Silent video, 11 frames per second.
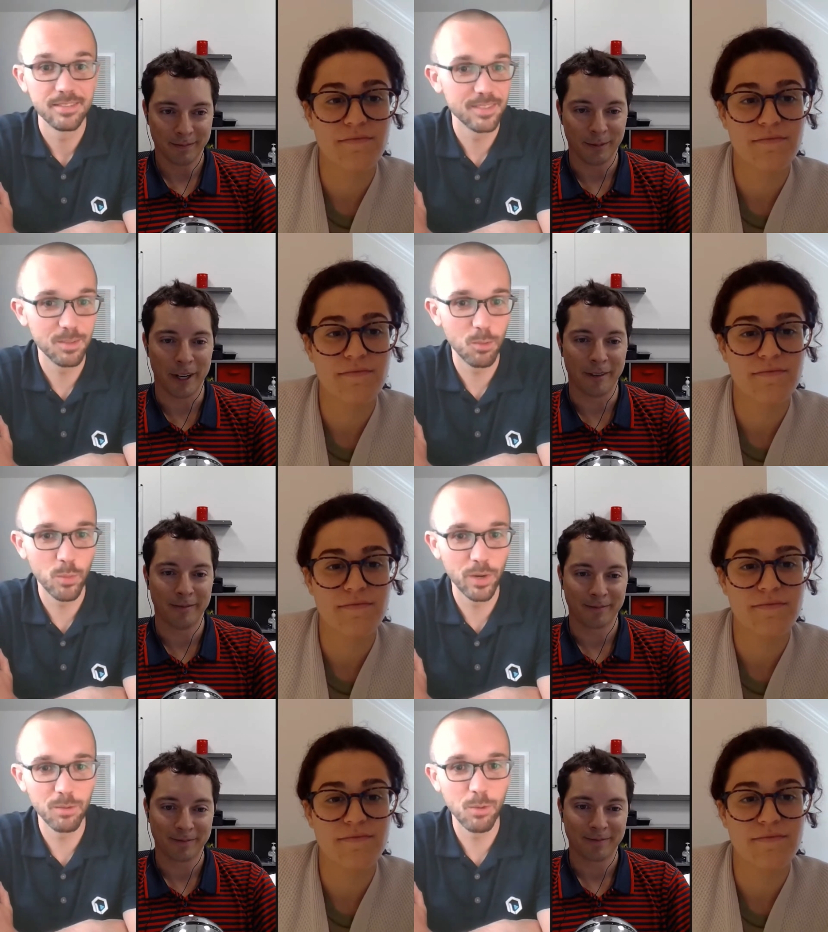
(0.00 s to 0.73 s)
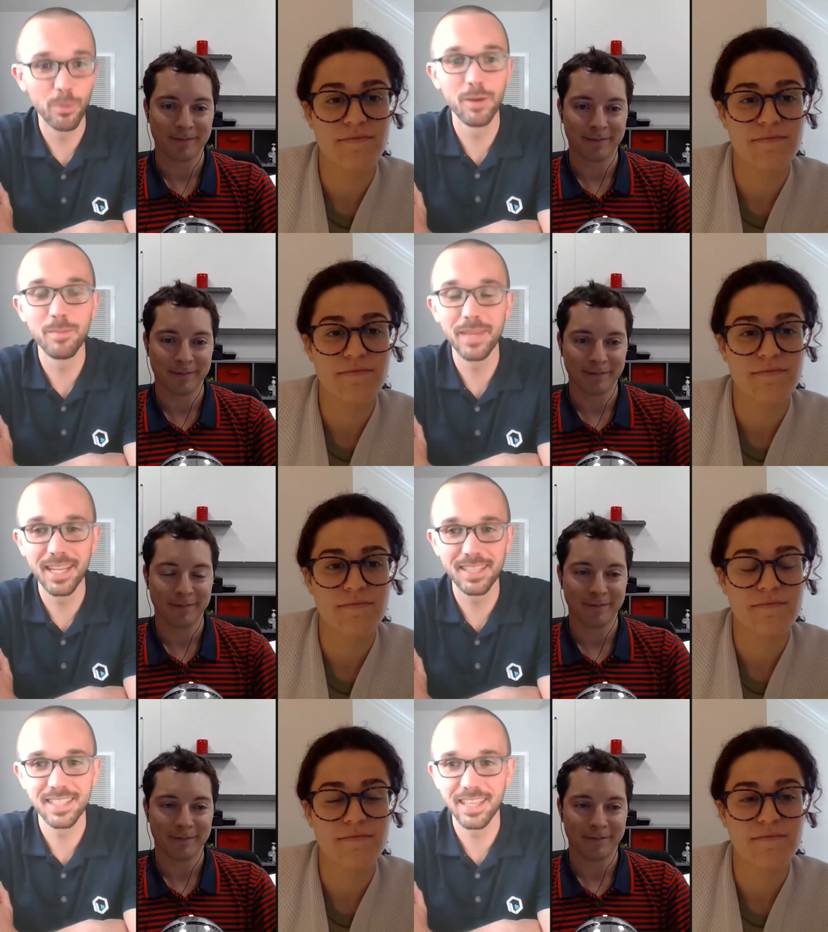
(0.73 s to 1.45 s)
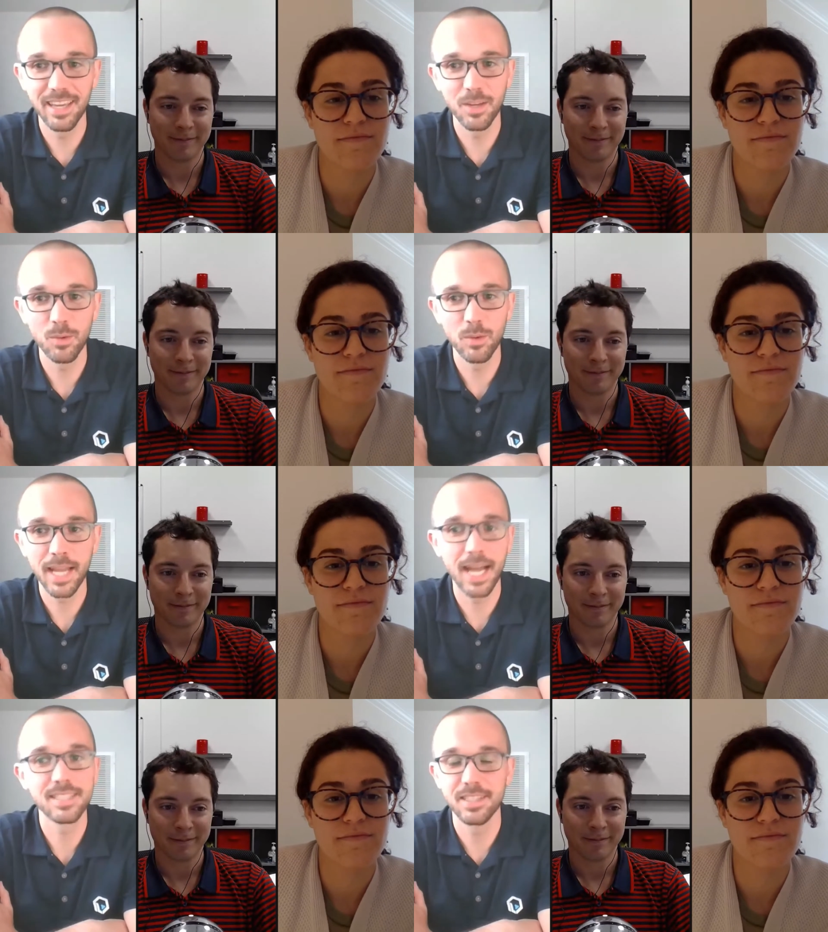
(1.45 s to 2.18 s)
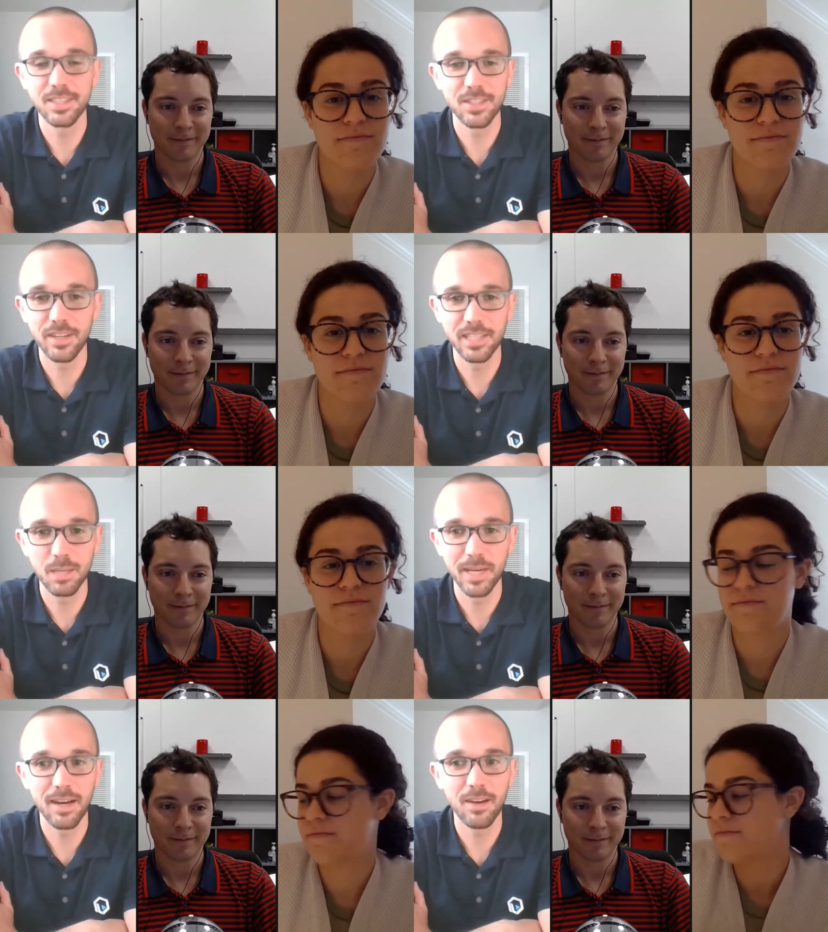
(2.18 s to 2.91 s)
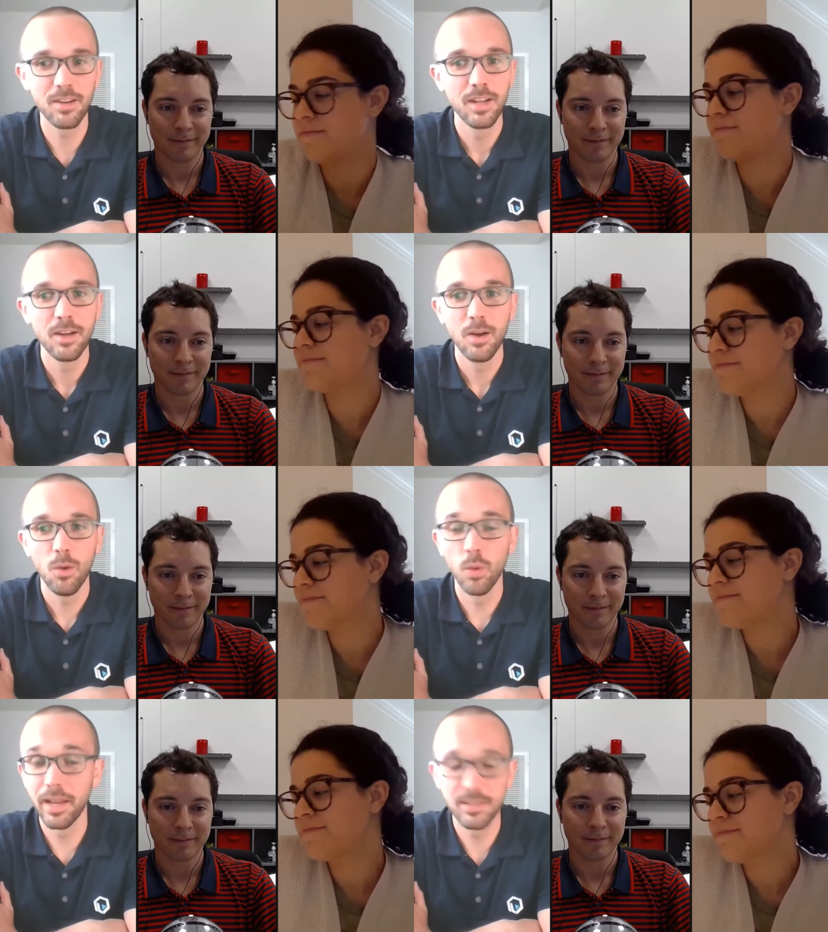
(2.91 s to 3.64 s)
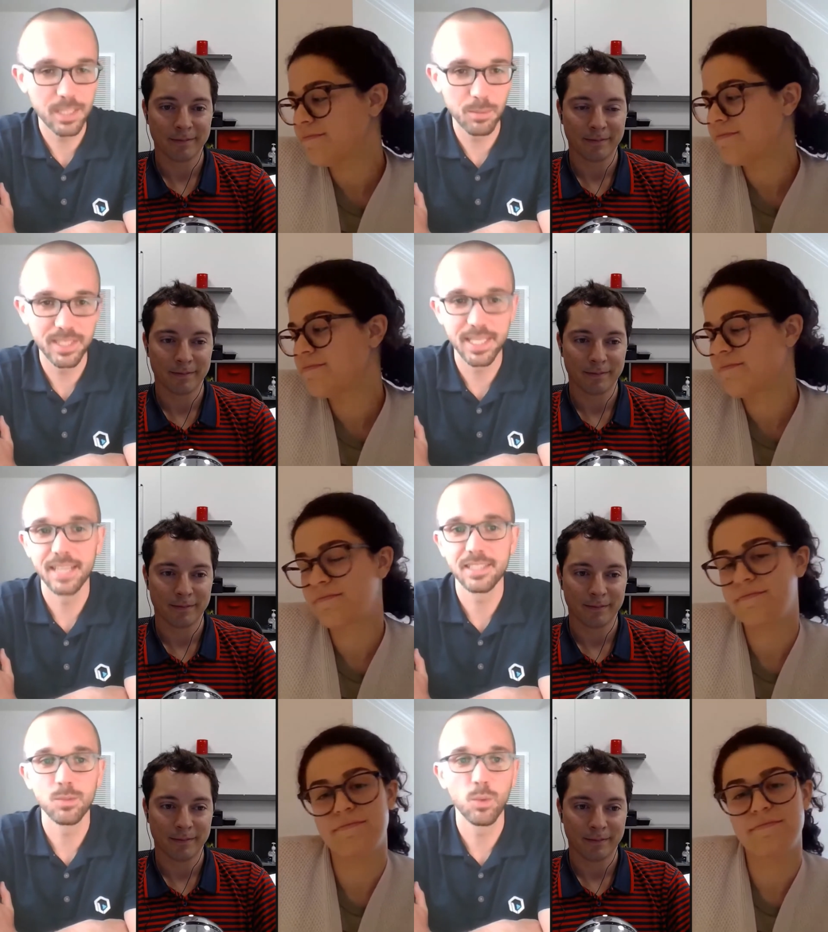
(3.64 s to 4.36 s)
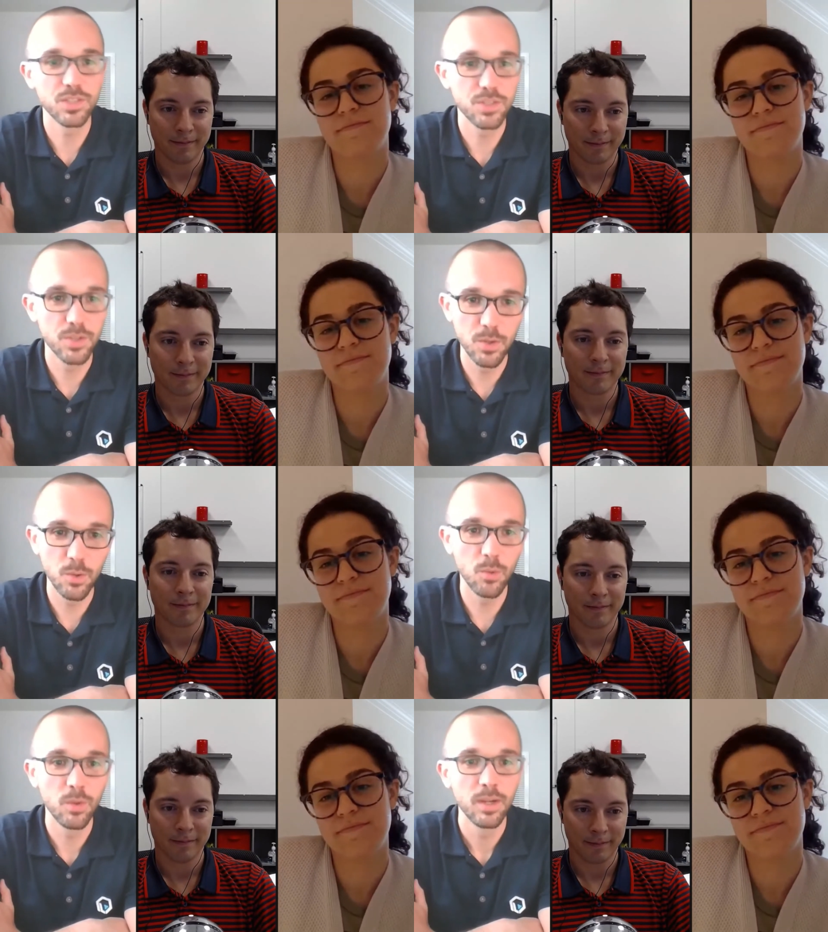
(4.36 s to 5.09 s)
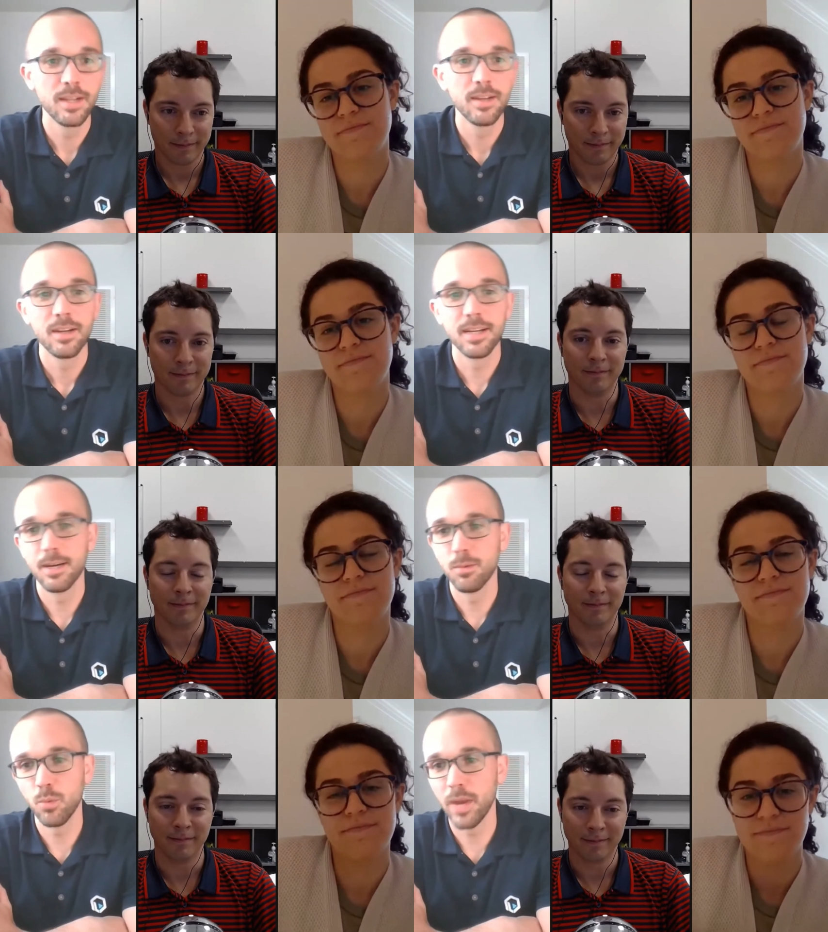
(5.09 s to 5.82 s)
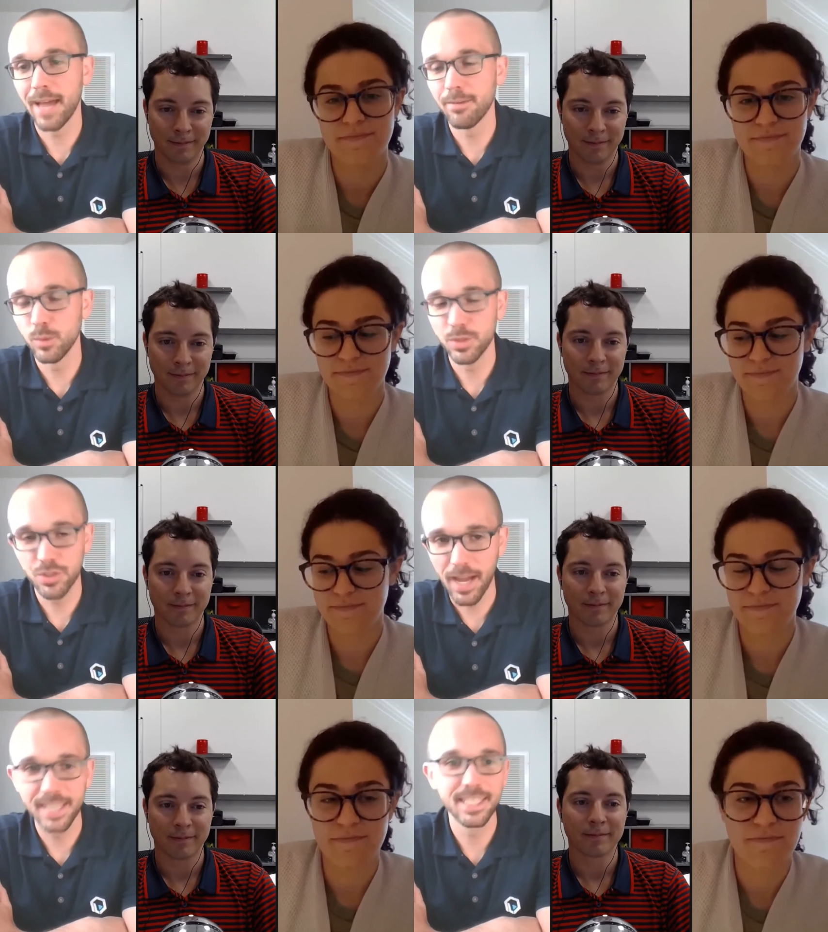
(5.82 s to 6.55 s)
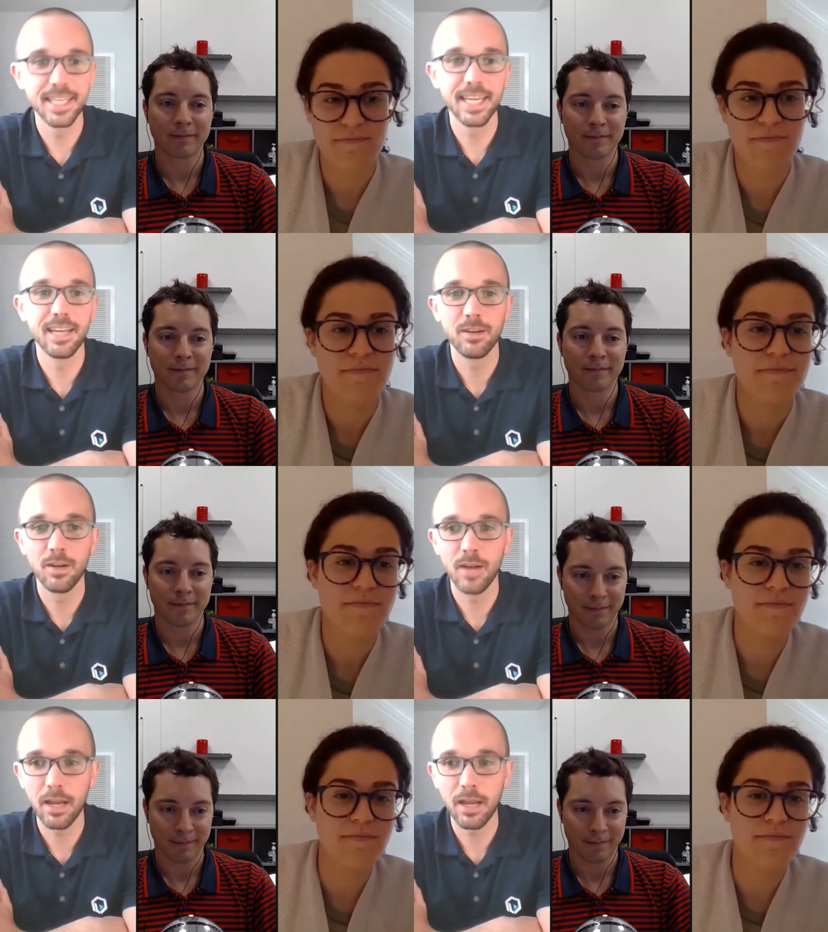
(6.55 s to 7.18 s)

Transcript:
Speaker 1: You know, right. We're, when we're in meetings together, we're constantly talking about what else can be test, what's new, um, mm-hmm. what haven't we tried yet? You know, how